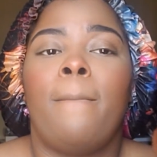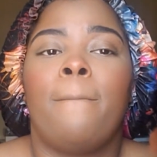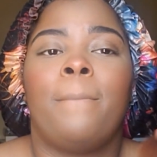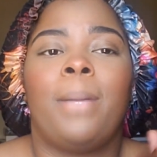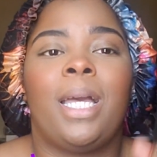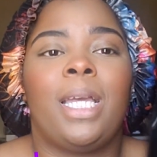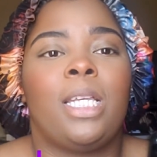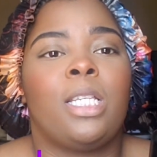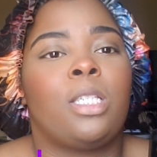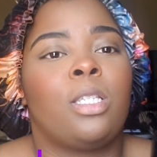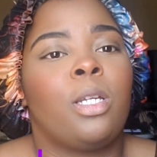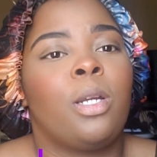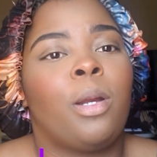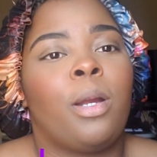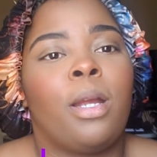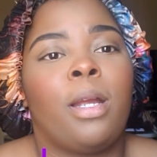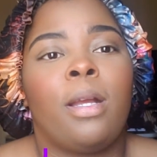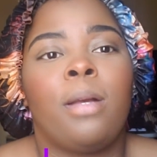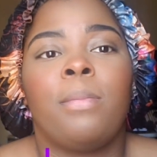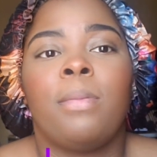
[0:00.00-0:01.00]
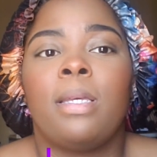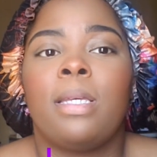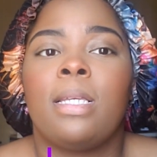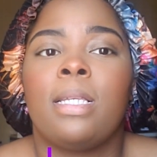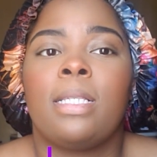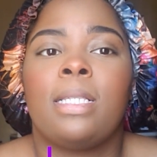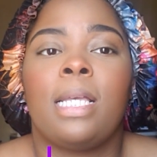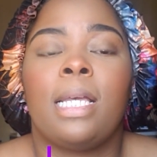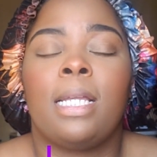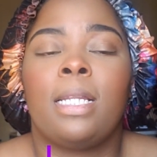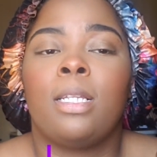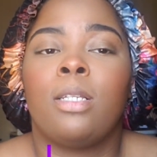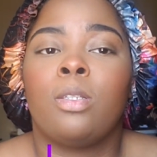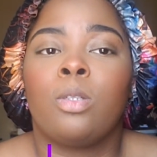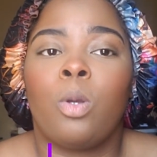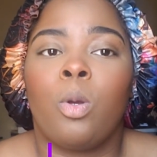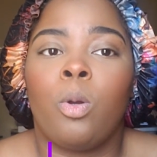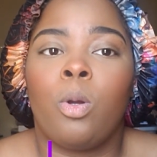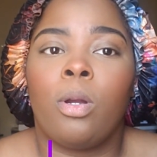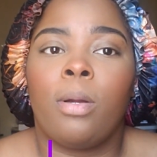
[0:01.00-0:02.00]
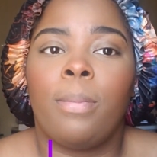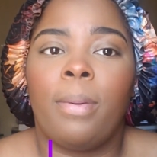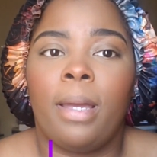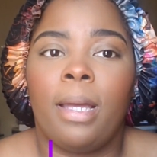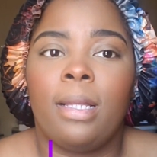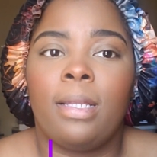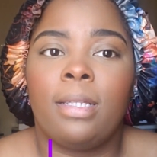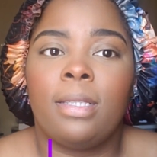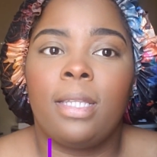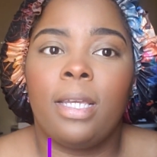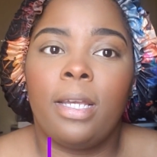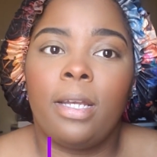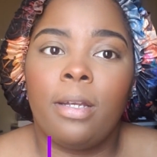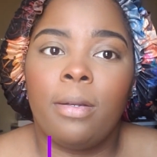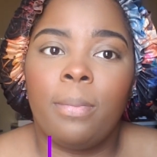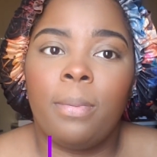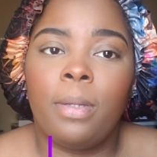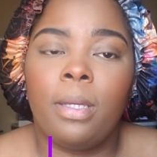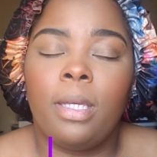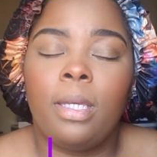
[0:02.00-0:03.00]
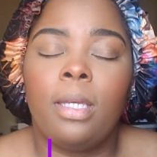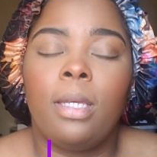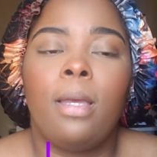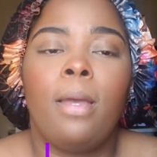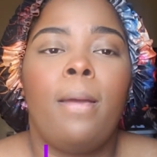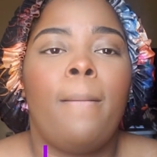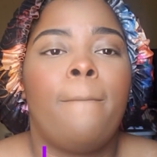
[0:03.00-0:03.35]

my Instagram is underscore palette therapy.